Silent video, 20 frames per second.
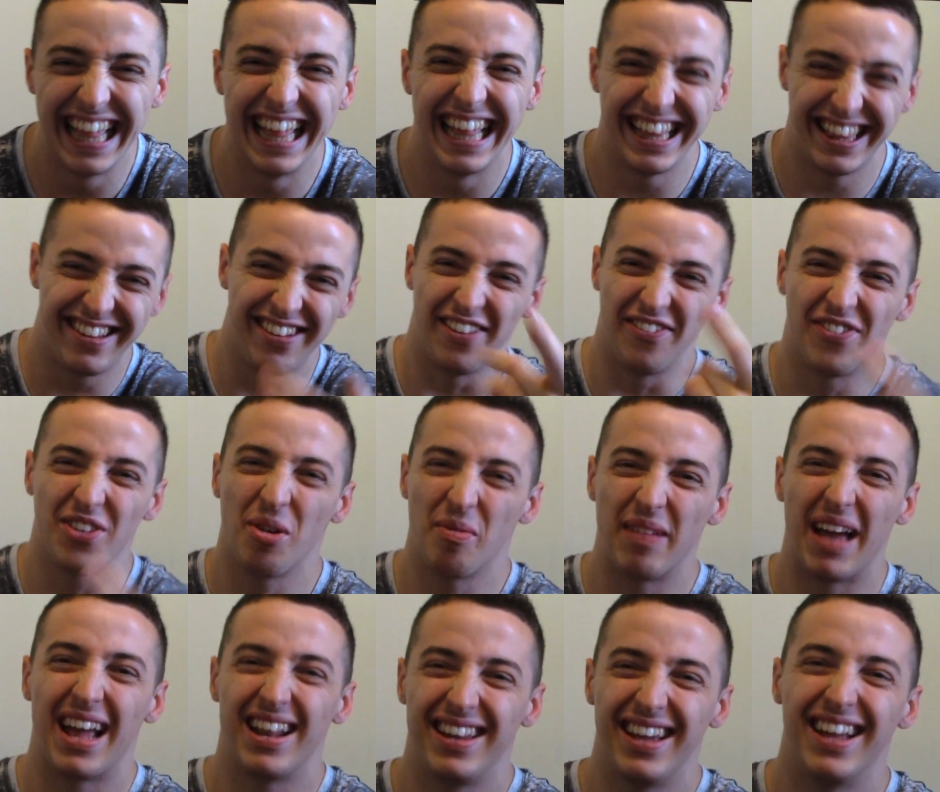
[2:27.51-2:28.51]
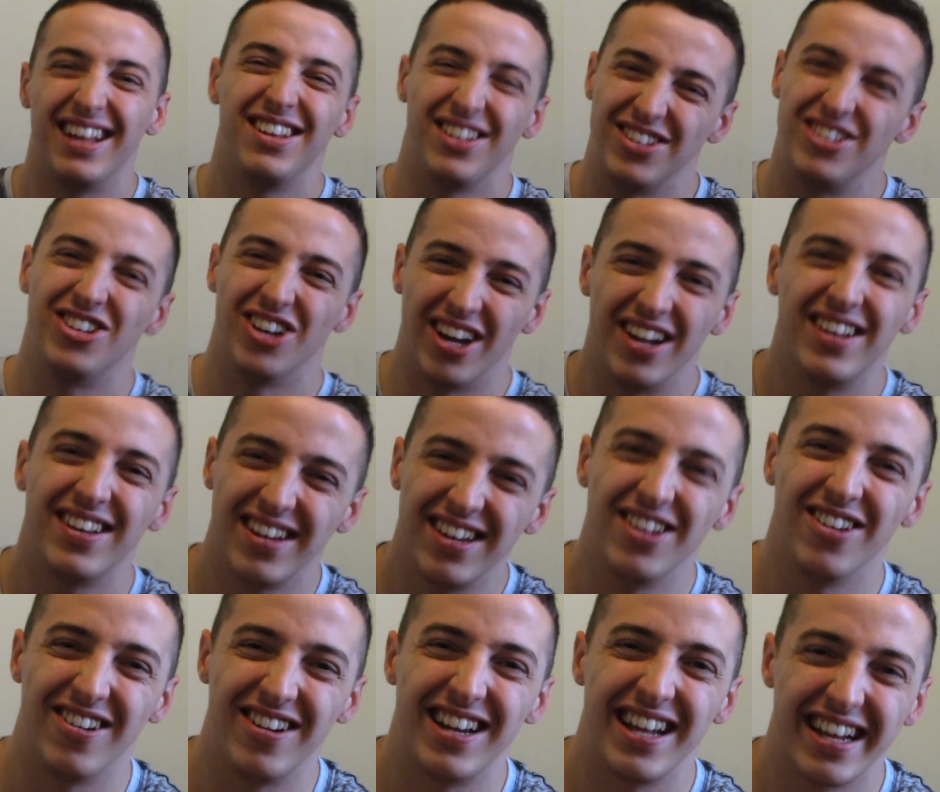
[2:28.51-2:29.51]
Do you feel bad yet? You should.
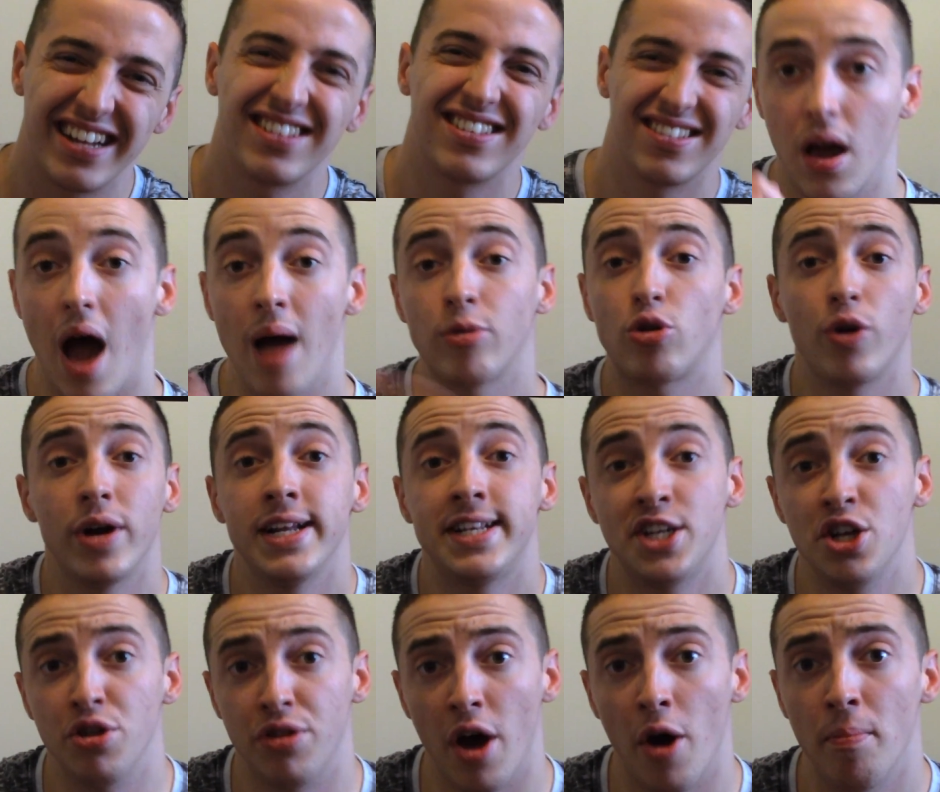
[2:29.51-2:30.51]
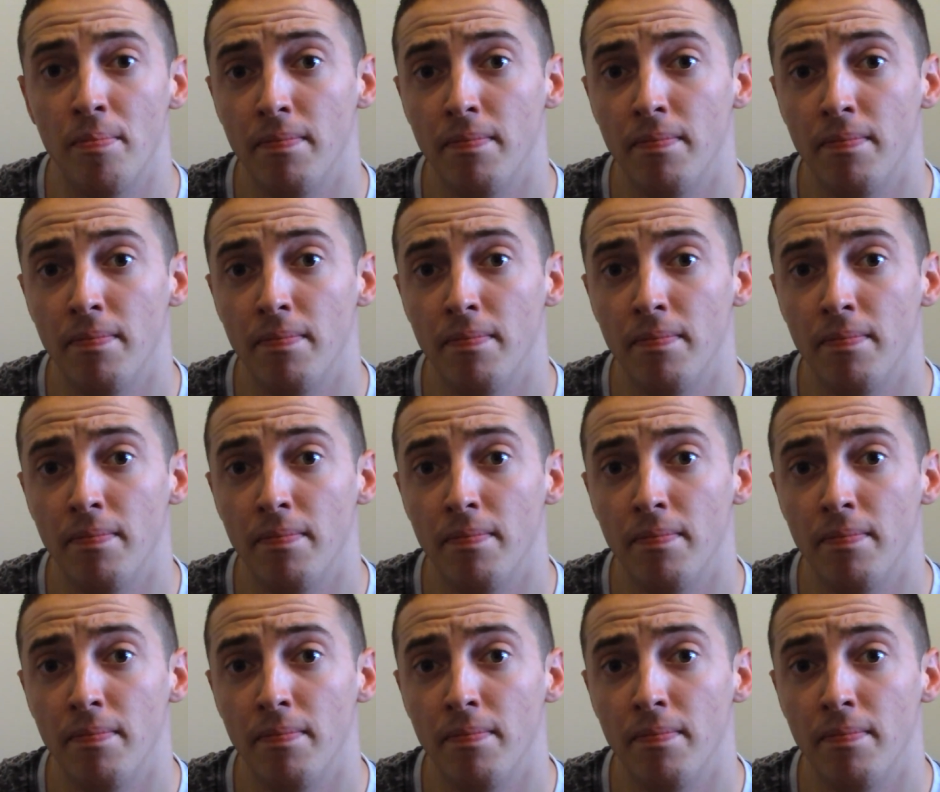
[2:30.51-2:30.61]
You dicks. I'm 22 though.